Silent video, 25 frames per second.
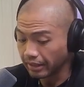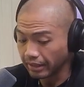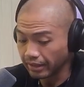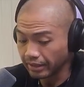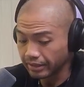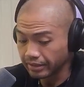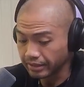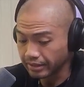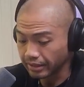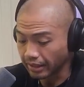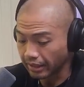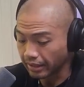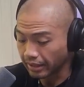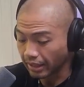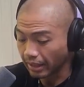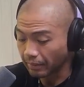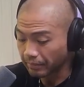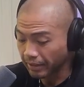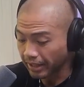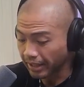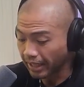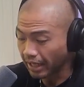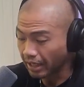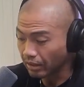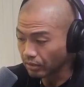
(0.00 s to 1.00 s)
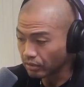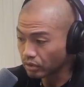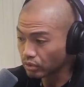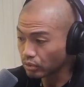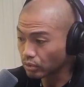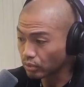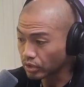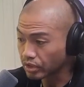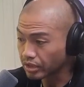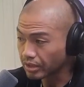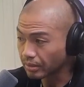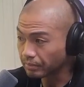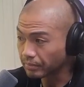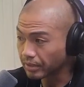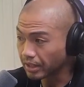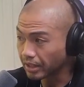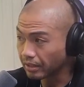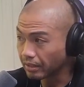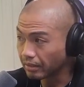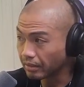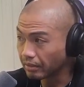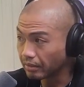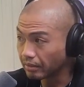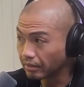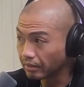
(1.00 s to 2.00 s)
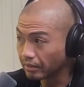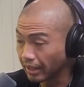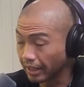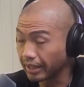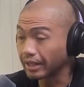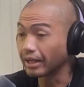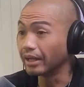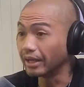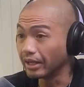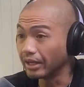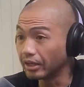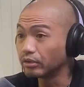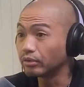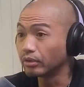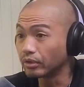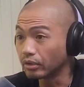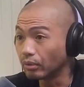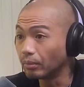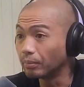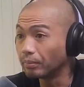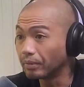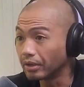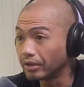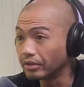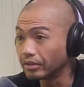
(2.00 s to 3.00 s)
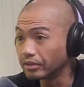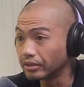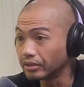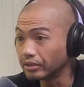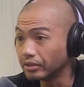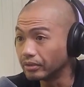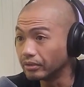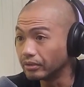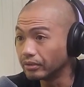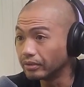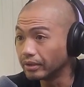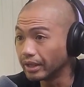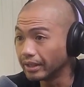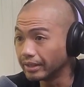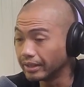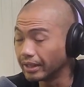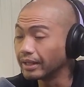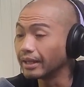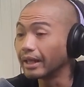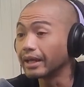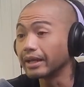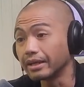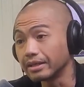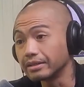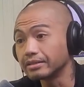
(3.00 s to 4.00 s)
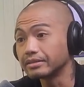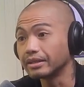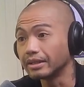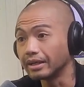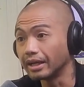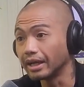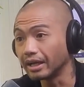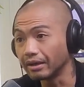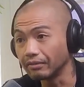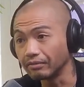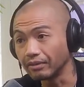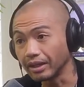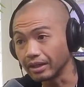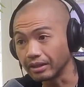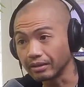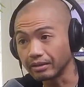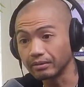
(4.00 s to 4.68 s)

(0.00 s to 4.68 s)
it's like I'm going to outsource something like an integral part to you. And then like I said, I have like